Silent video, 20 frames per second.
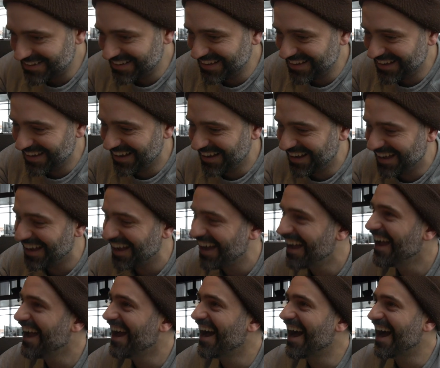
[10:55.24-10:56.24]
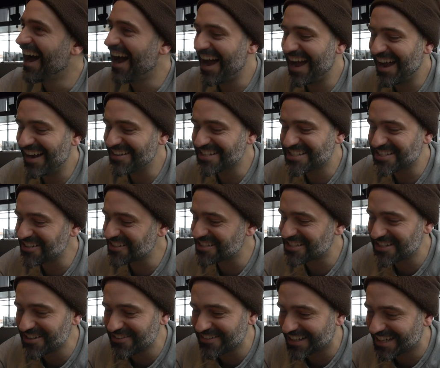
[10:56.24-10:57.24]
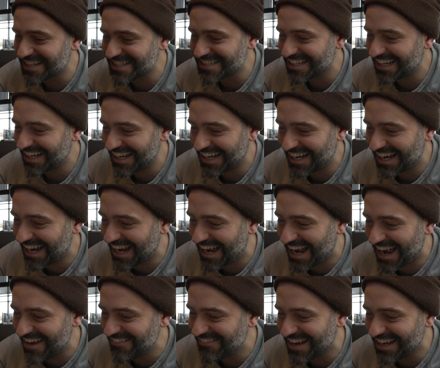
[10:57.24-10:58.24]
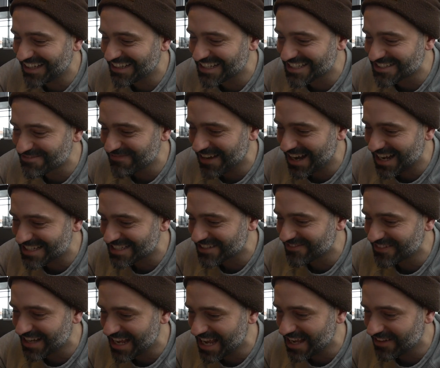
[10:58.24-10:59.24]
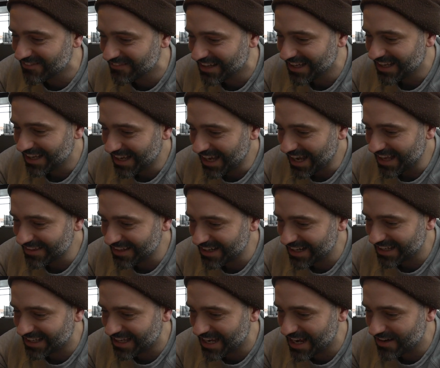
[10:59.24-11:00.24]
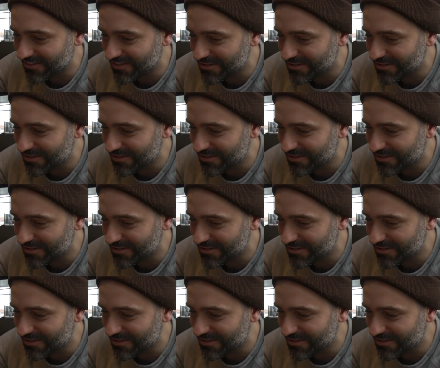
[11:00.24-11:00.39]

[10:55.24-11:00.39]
I was so stupid because I, I made this massive name and then I can't